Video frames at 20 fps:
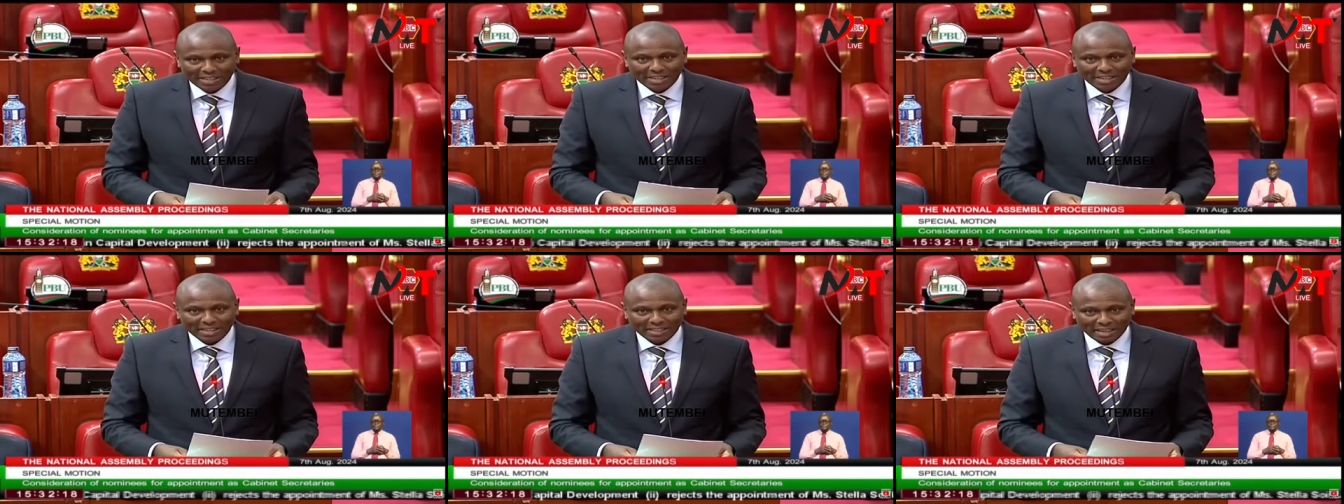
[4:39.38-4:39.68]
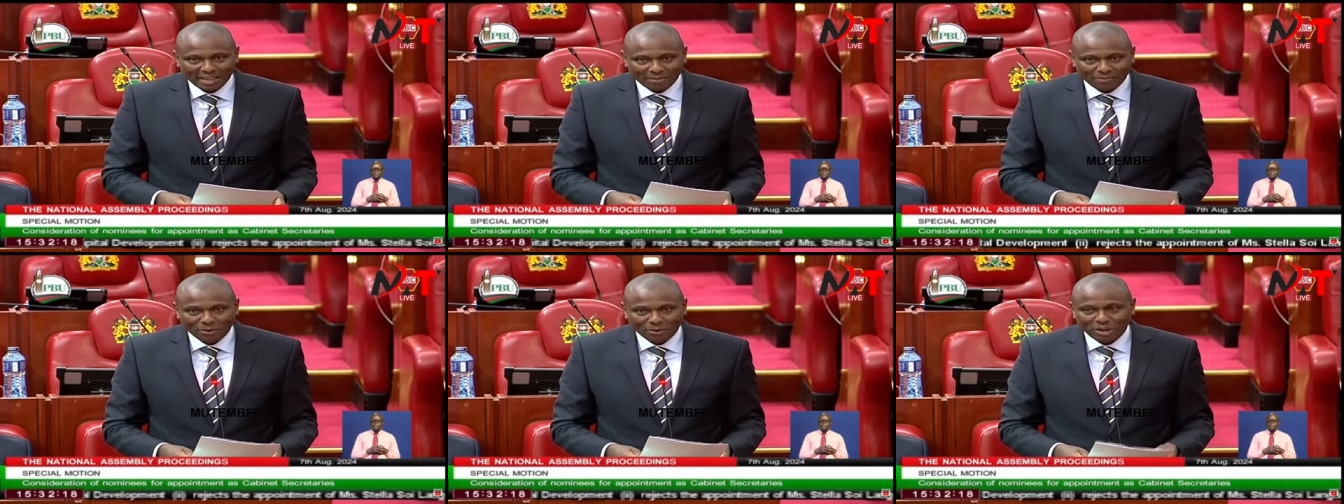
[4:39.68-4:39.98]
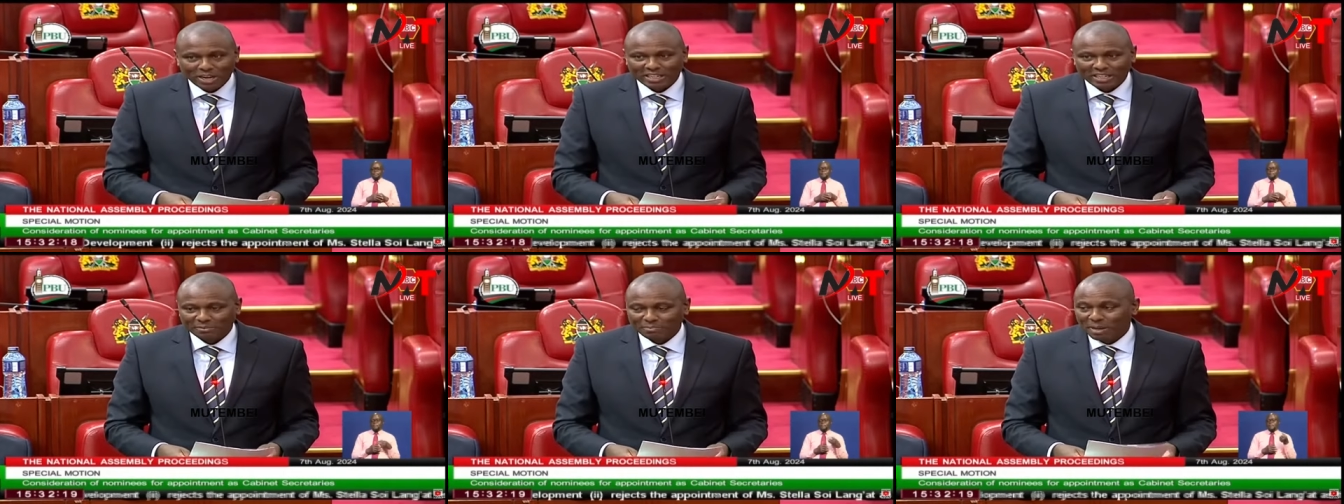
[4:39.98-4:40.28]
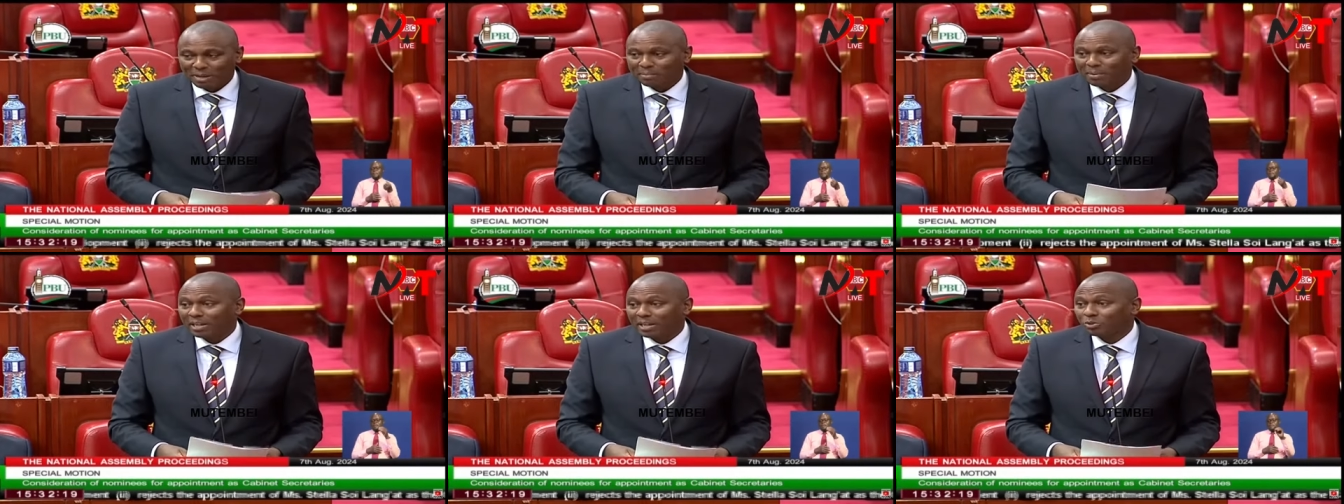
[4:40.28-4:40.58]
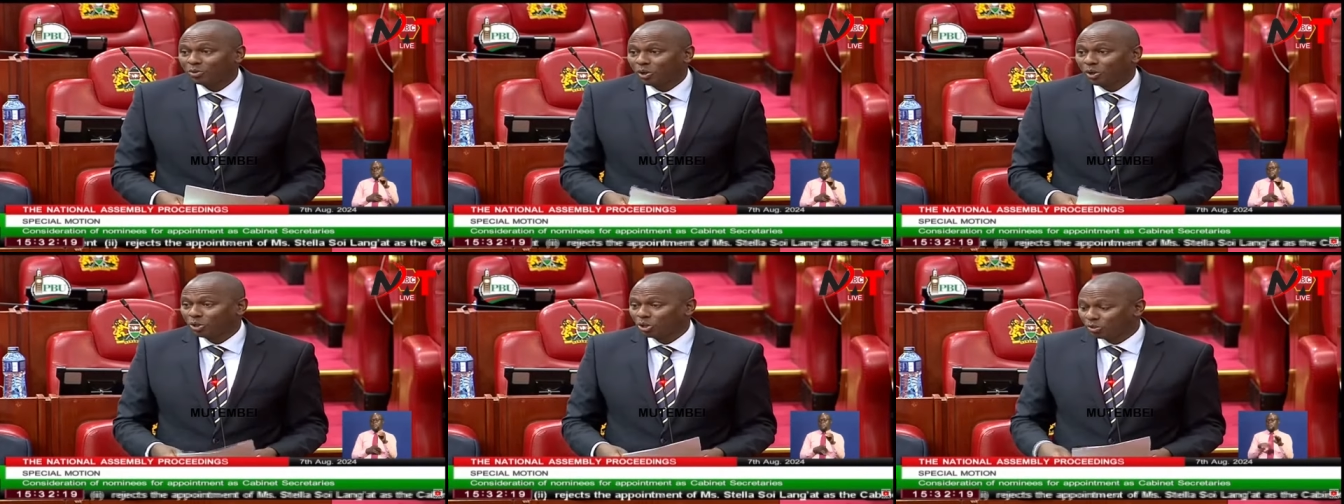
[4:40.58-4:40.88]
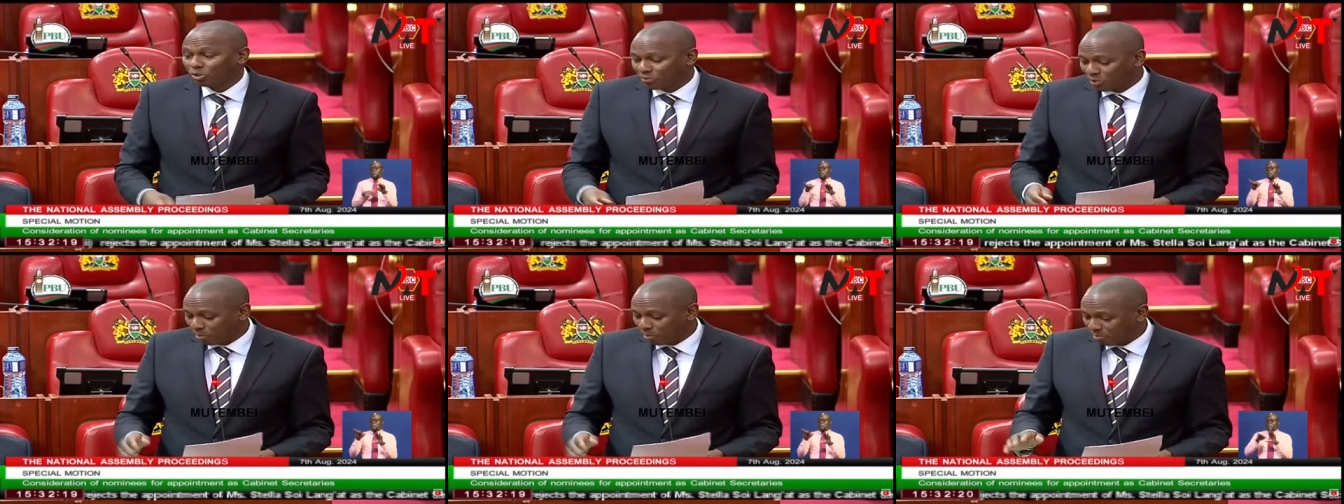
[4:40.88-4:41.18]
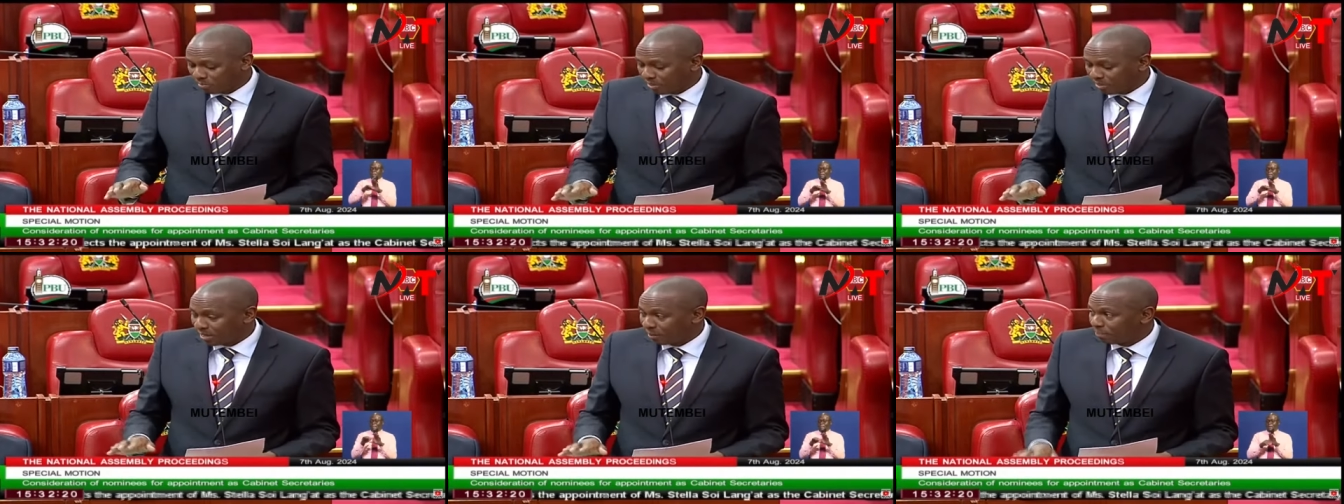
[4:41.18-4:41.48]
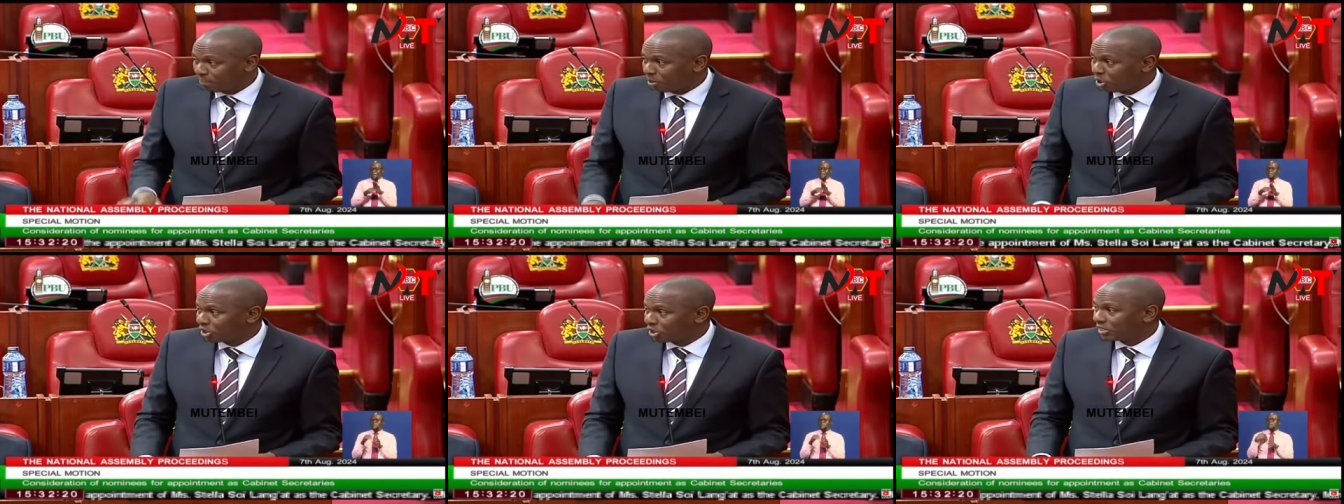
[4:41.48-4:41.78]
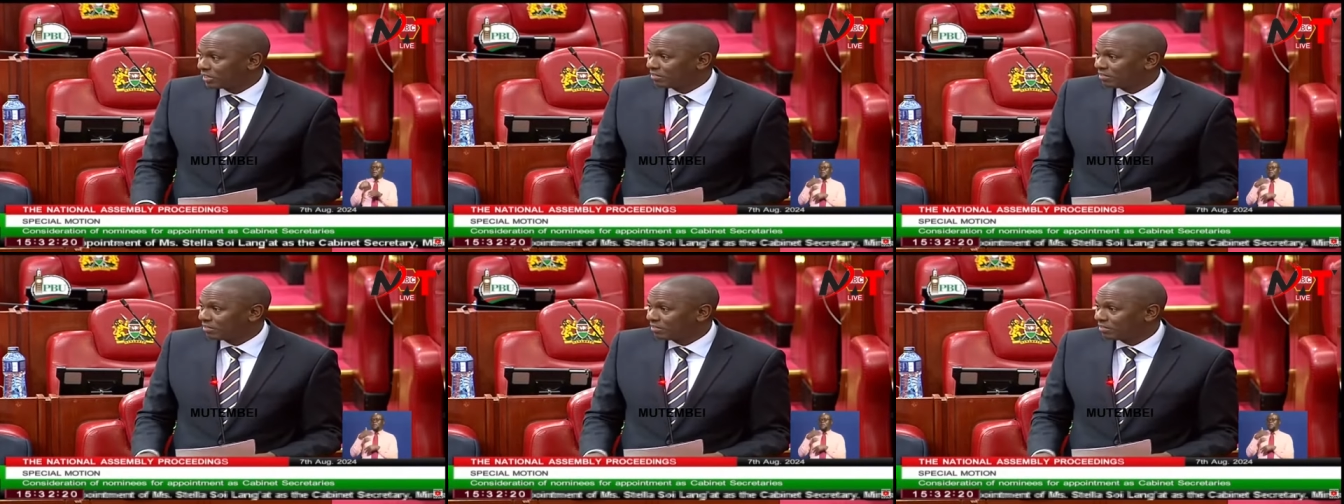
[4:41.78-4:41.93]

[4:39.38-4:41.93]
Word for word: And therefore, as members will note from the report,